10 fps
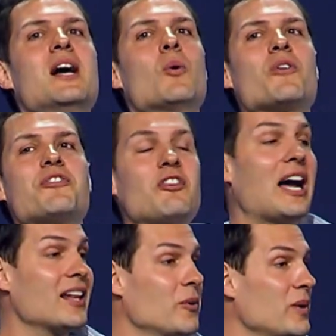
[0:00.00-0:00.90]
we're
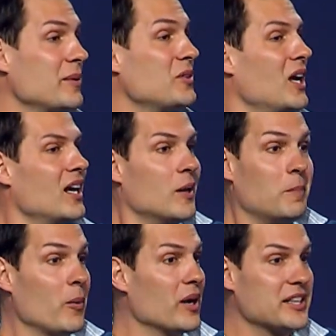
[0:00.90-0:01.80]
finally, we give,
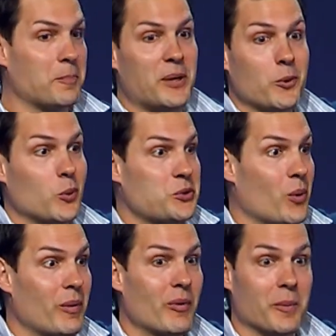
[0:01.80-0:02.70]
man, we're going to have to pick which one
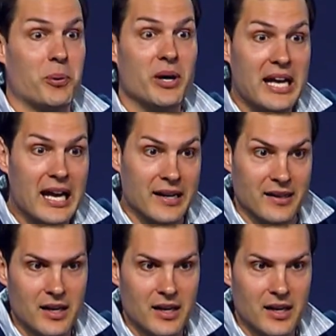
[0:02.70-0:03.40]
we want to put in,